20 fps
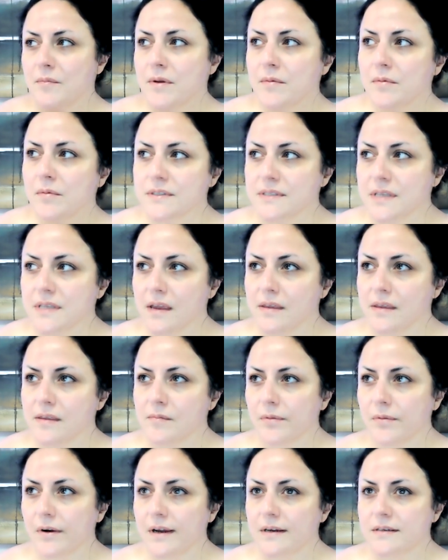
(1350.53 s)
people say
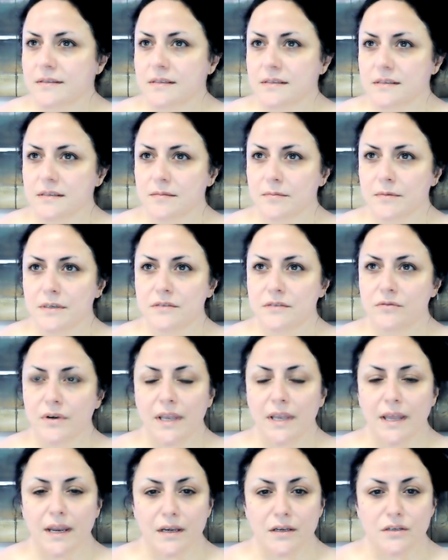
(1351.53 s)
that bruxism is
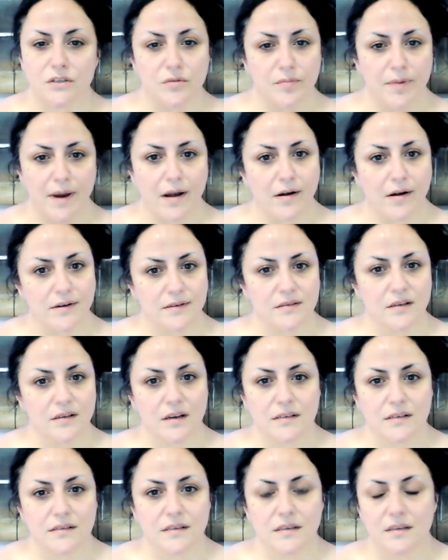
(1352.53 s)
related to
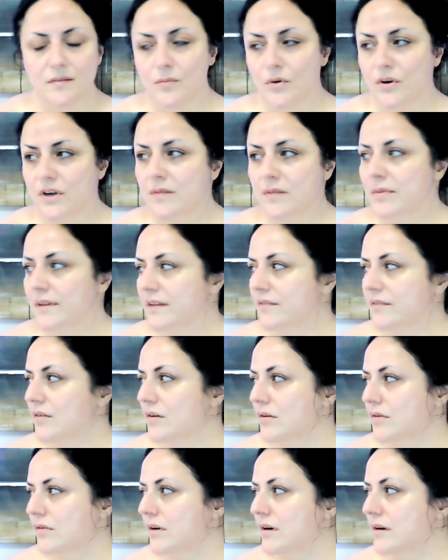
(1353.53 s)
parasites in the body, believe it
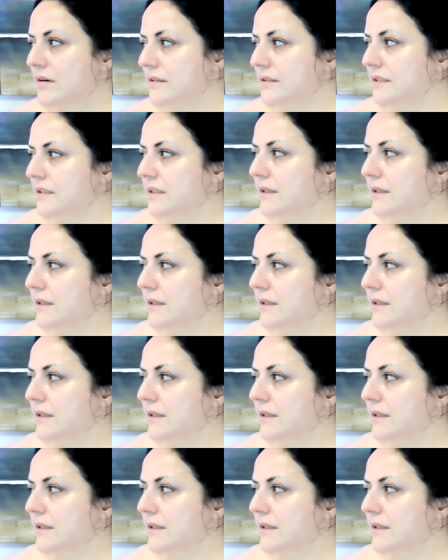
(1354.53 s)
or not.